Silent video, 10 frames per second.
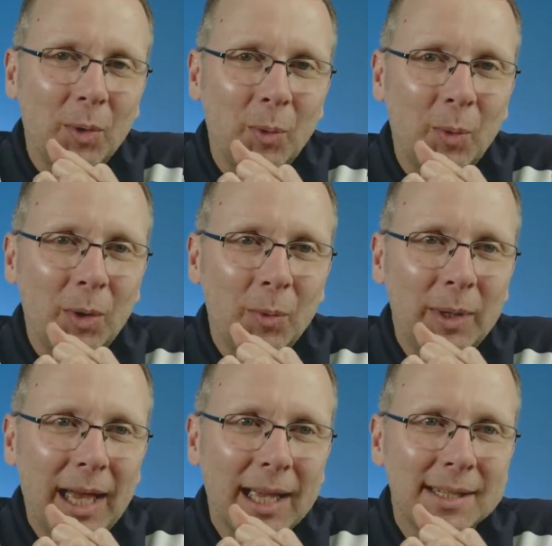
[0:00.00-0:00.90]
What
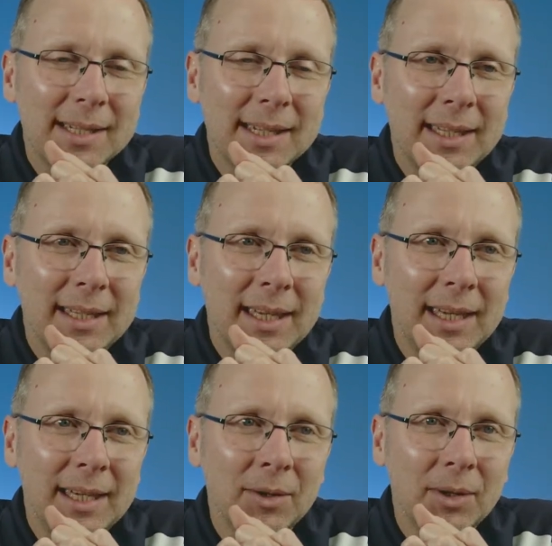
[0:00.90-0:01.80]
we are seeing
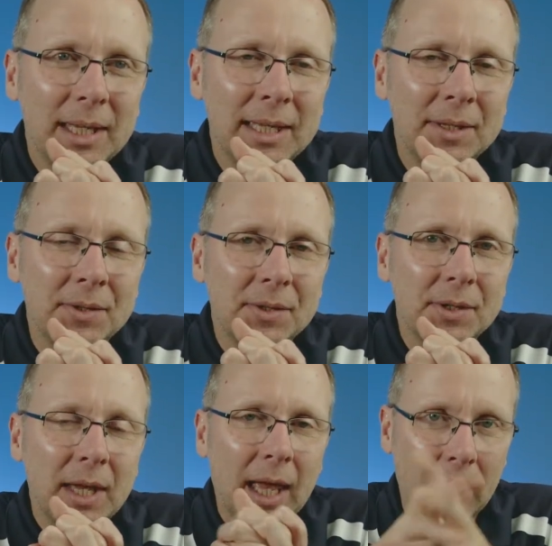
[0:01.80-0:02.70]
here is,
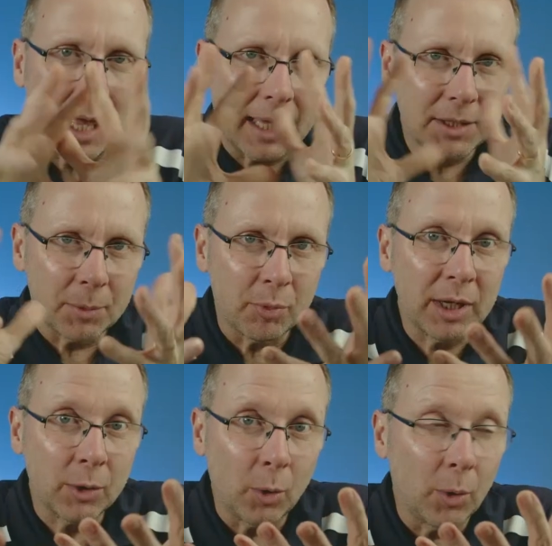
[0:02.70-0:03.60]
to bring
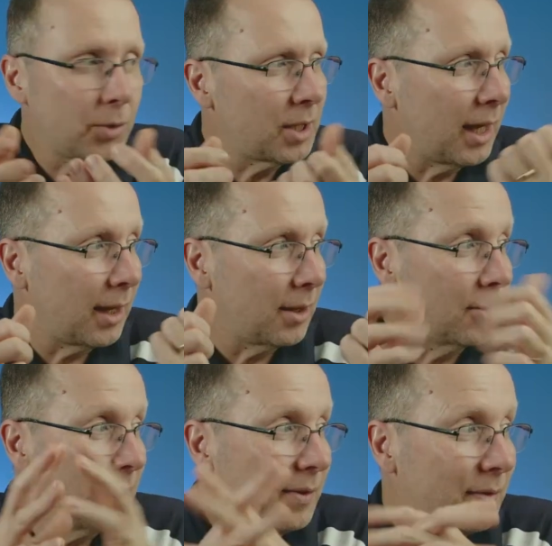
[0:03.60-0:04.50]
it all together
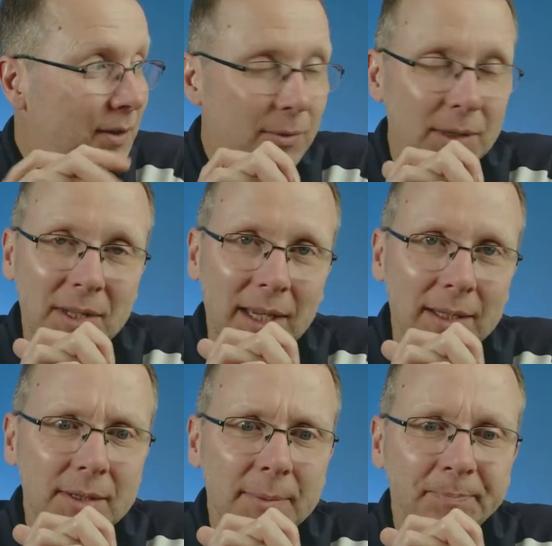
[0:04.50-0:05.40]
in 53
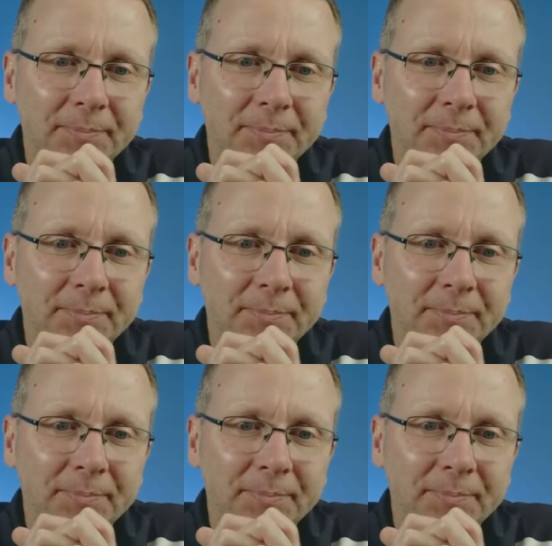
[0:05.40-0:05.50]
seconds,